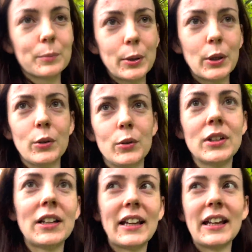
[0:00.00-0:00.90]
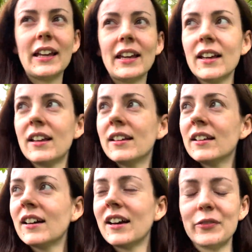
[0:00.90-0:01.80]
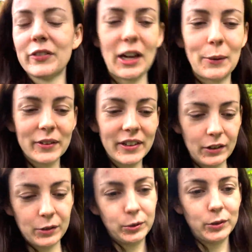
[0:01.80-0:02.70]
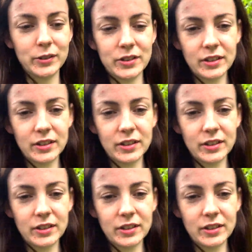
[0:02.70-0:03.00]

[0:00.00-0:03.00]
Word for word: poodly, I forget what they're called.